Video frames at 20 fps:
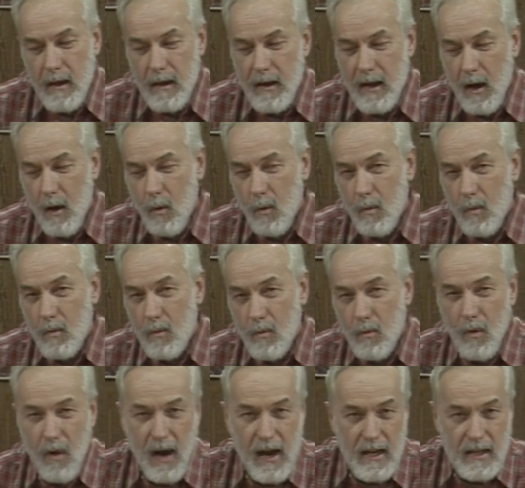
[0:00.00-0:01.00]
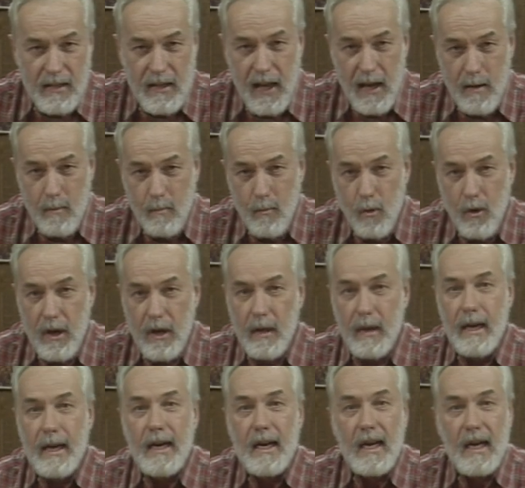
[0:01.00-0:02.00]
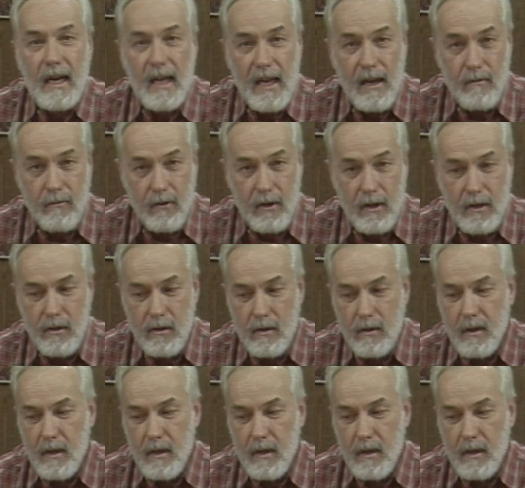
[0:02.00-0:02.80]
Now, why is that important? Leverage.